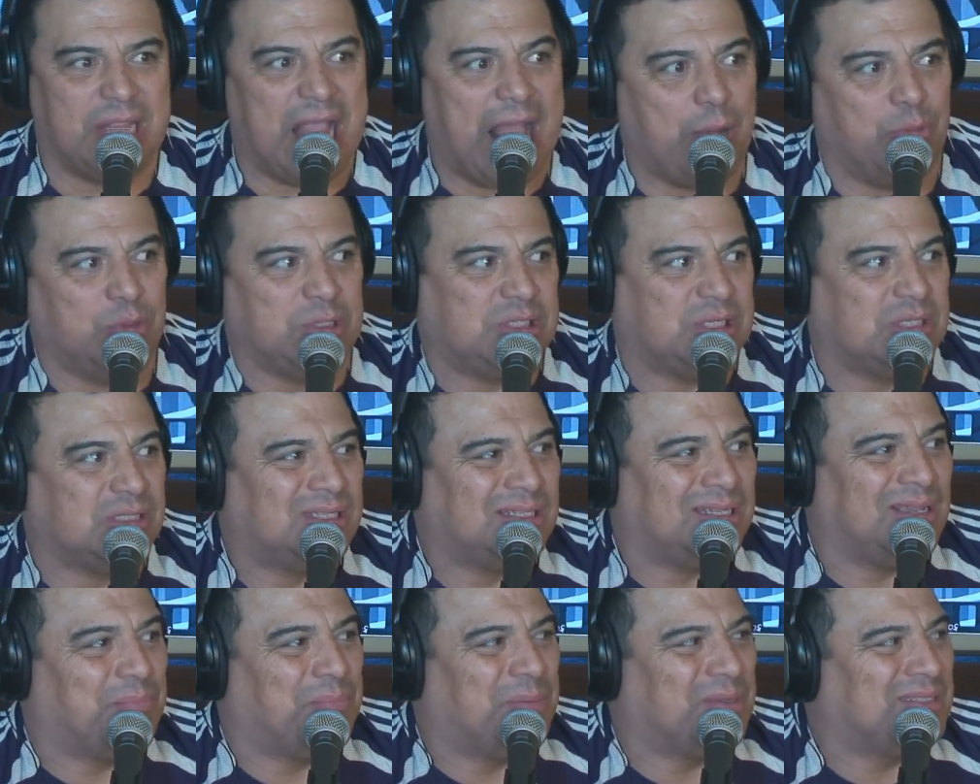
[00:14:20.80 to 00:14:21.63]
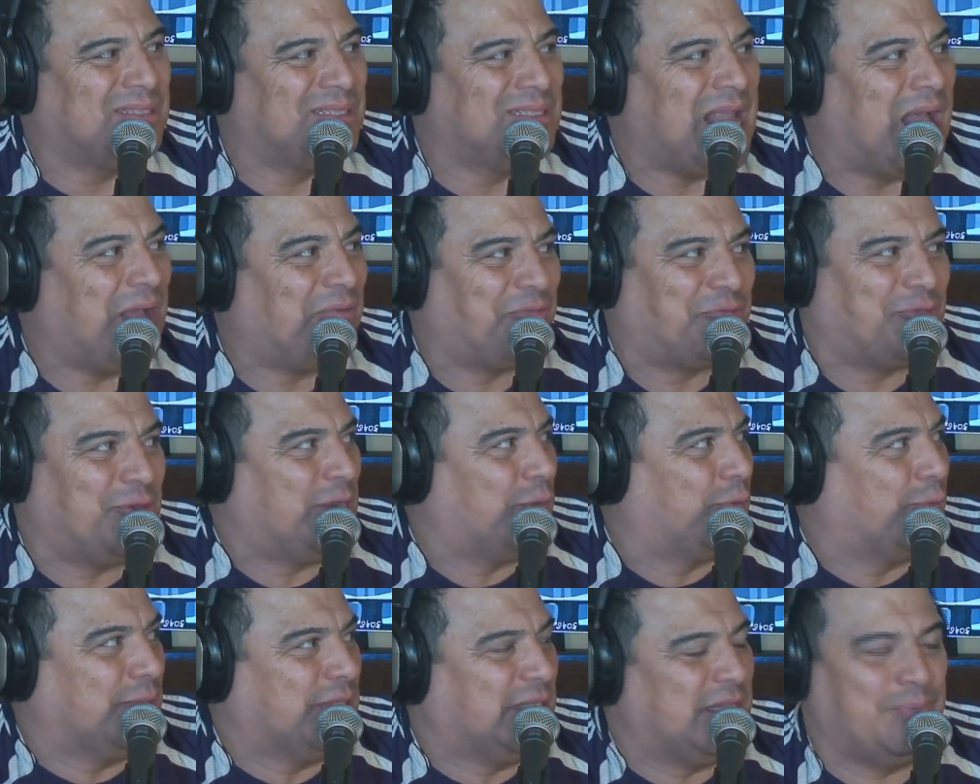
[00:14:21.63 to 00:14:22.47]
And that was it. So, but not
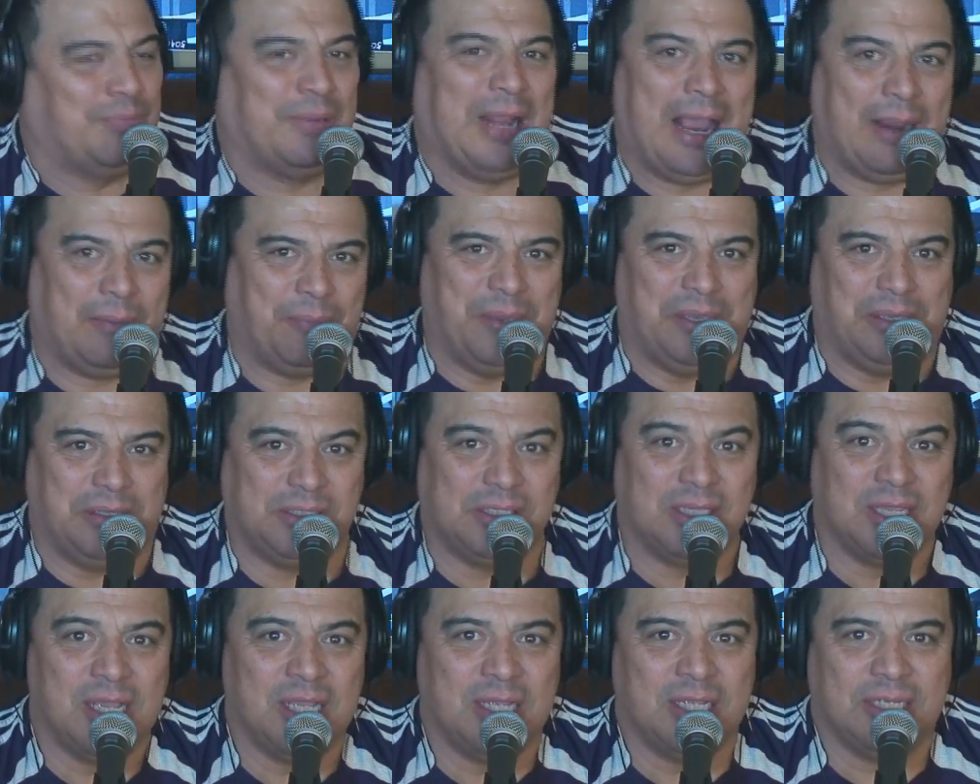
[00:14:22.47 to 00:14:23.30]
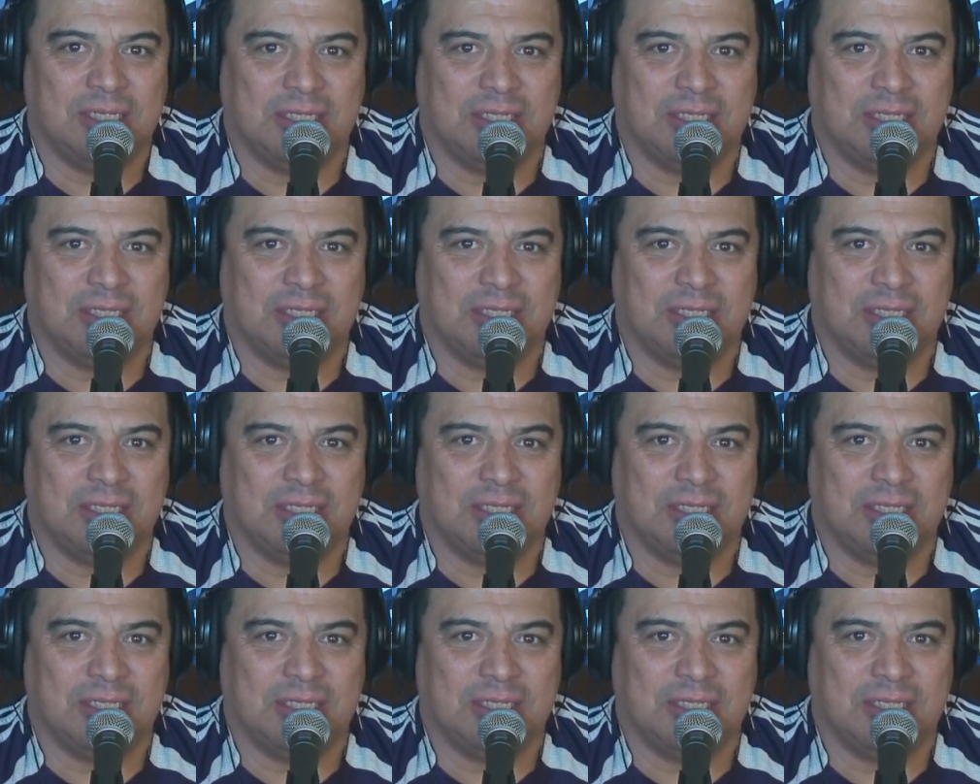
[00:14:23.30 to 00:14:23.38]
frequently black beans.